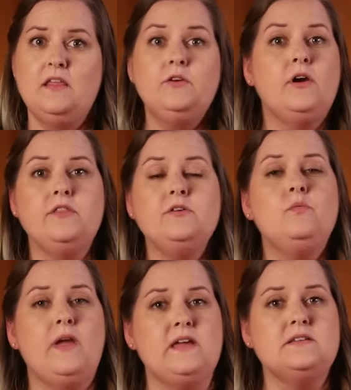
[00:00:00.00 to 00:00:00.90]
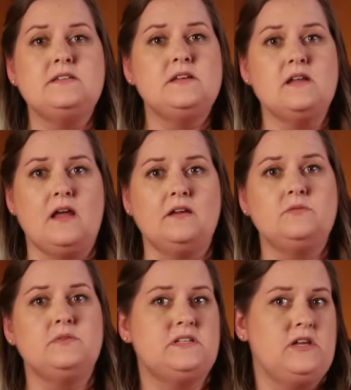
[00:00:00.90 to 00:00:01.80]
there are other ways to
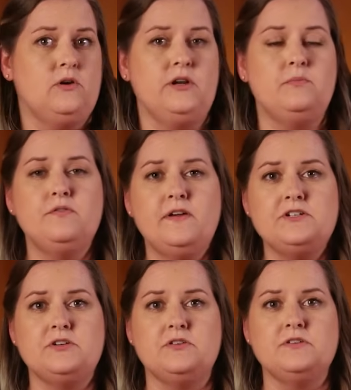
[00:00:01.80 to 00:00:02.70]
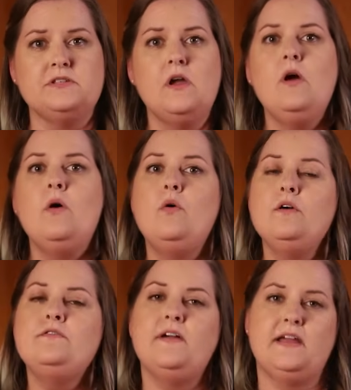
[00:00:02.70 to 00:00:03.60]
connect with security professionals
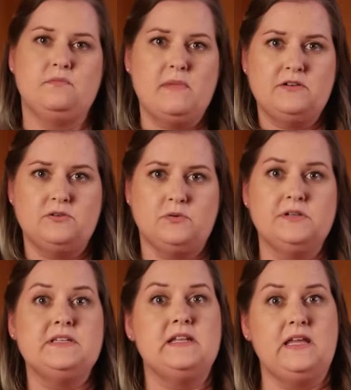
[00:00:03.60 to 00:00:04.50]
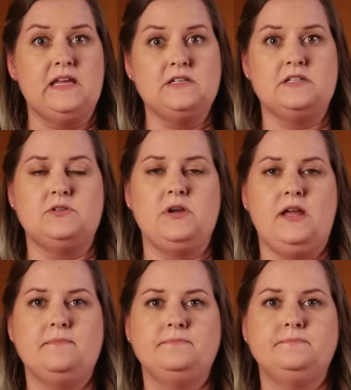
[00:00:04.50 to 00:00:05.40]
or find mentors in the industry.